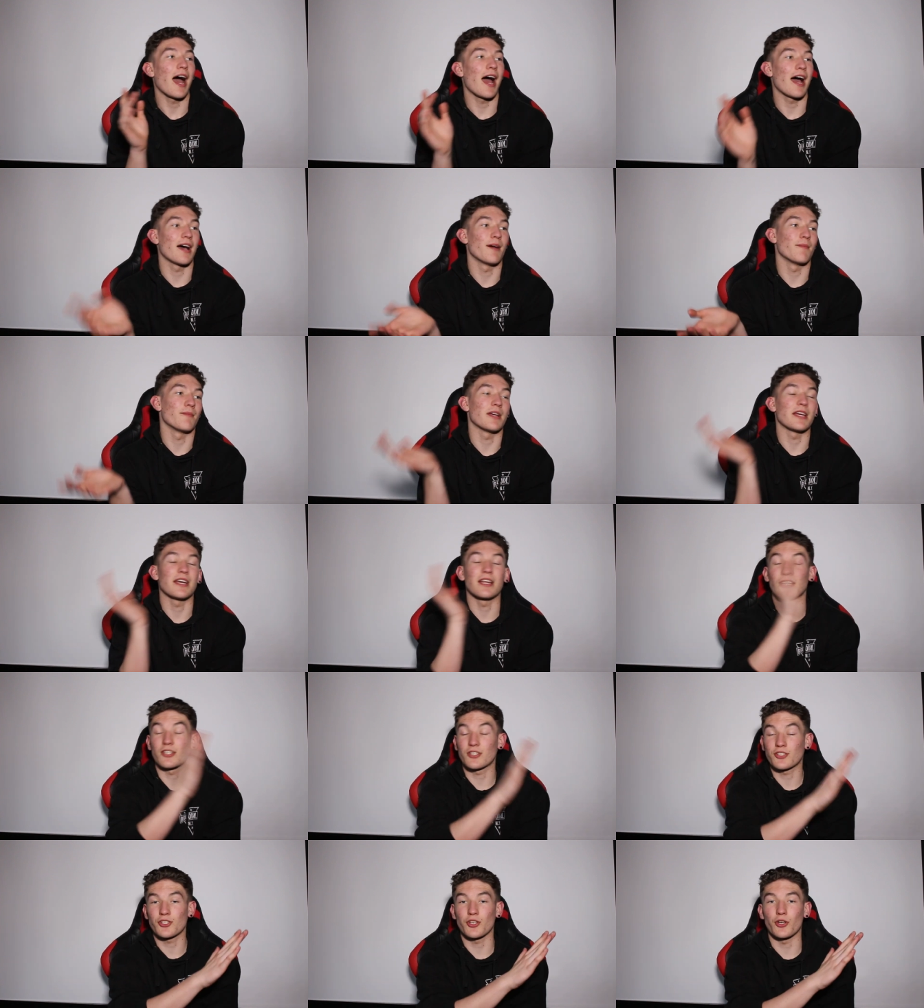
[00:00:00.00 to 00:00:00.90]
um,
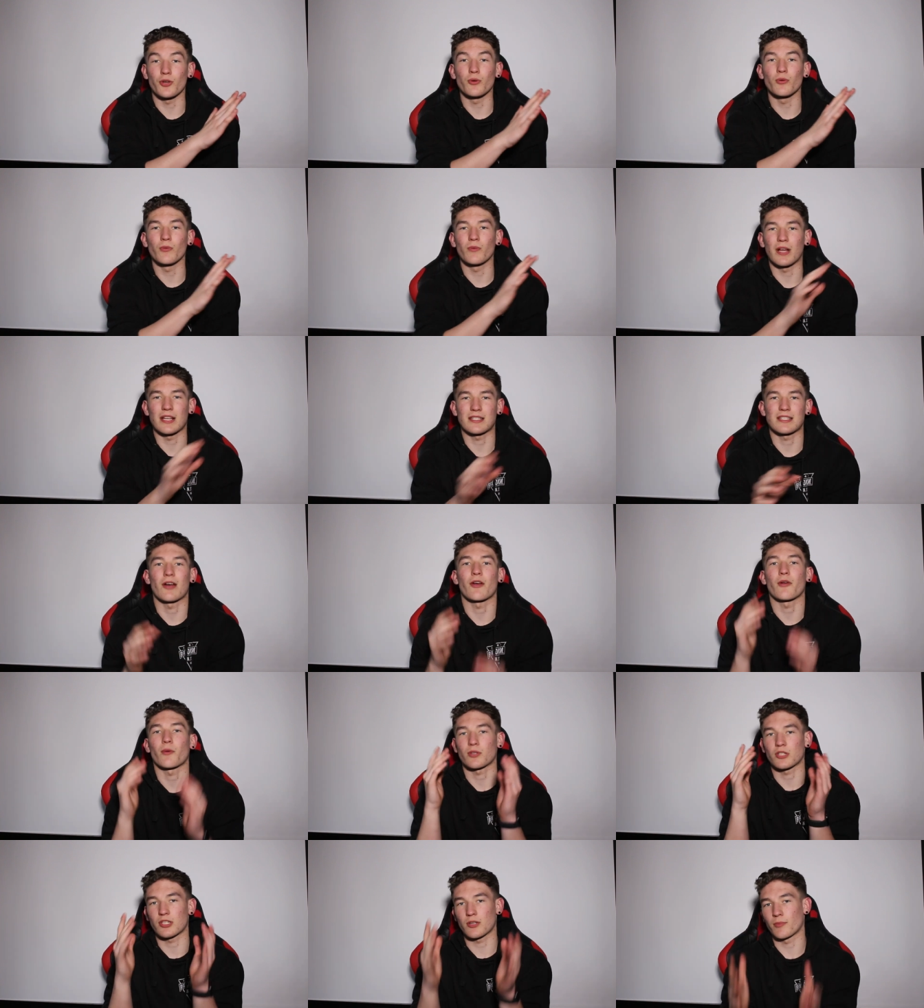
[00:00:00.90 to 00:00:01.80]
in a suit that's how
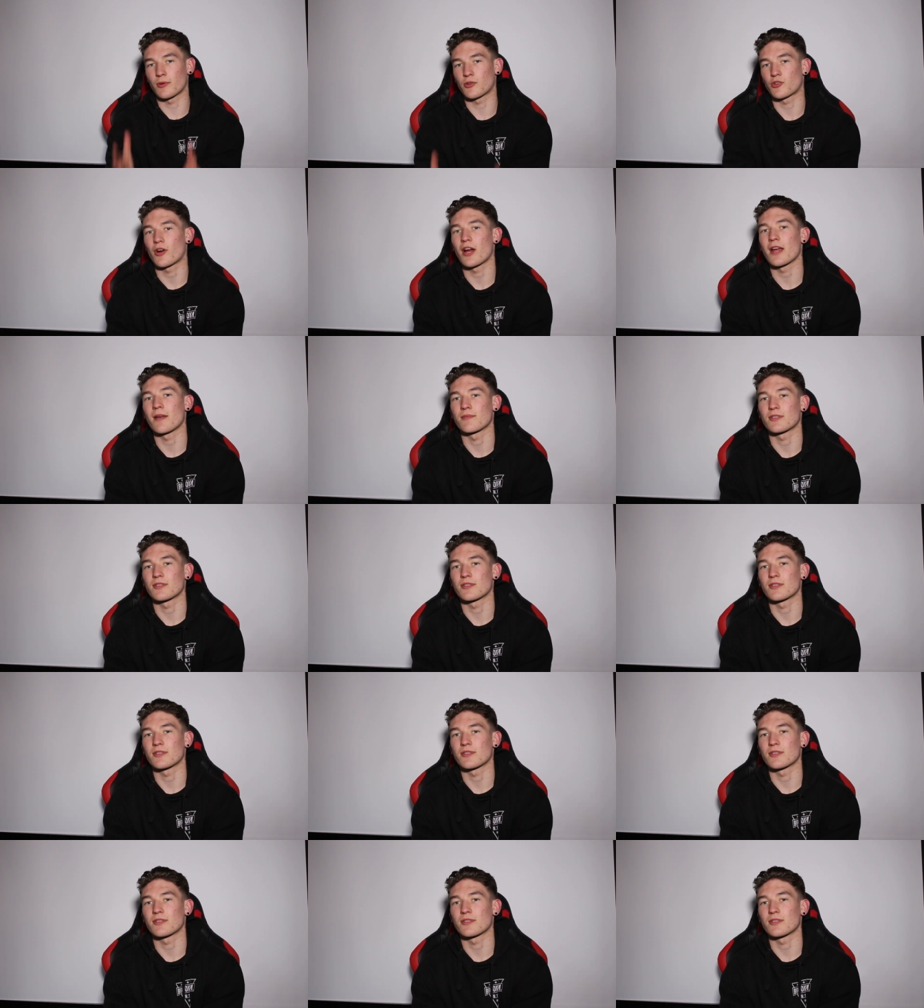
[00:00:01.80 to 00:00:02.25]
he wants to portray